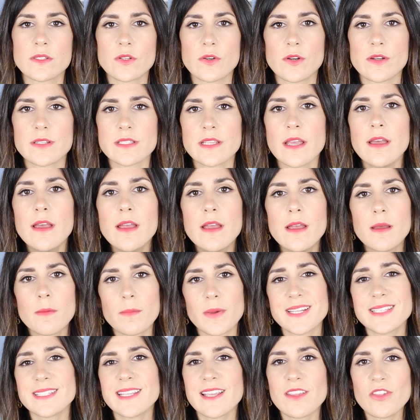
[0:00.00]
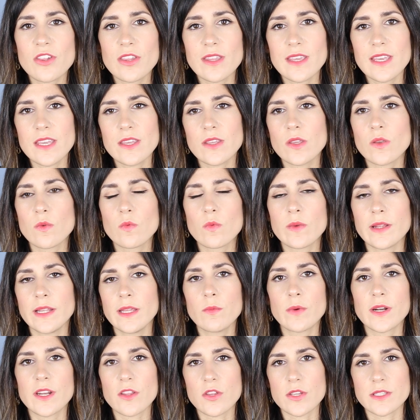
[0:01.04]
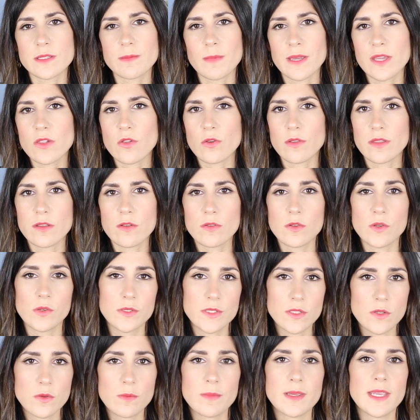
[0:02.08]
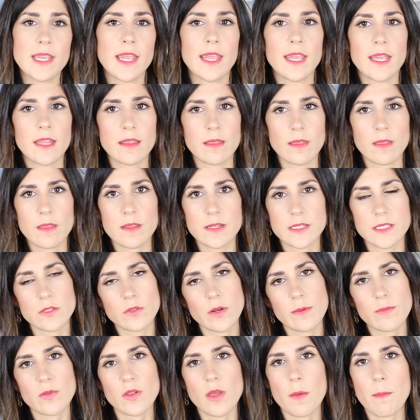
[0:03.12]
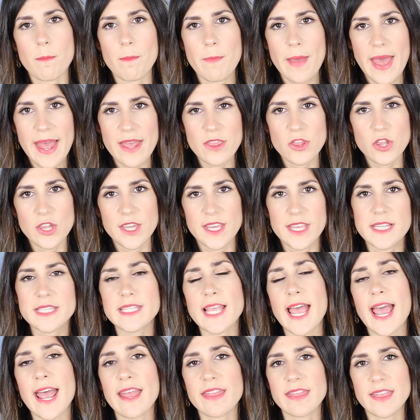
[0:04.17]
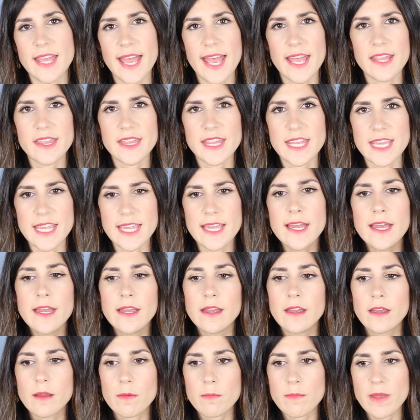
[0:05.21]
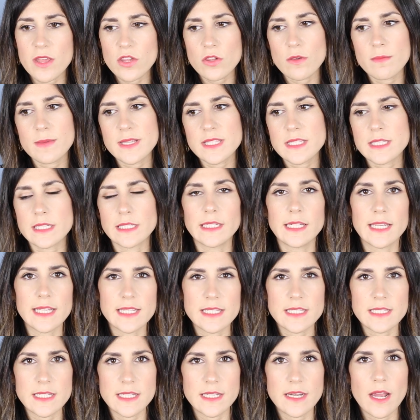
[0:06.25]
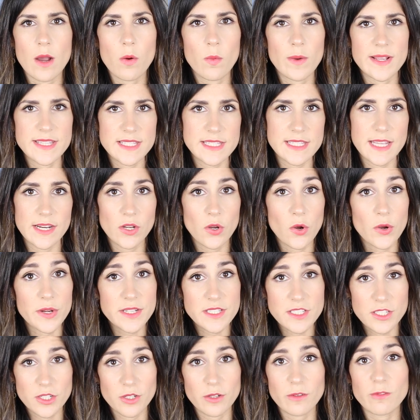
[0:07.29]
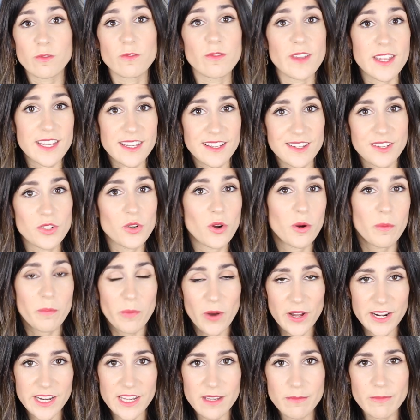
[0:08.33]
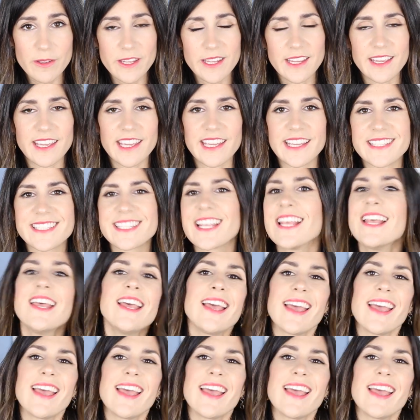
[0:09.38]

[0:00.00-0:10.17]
stores. But essentially you really want to just make sure that you're zooming in, the description matches, and that the measurements that are listed are ones that are going to fit your body, because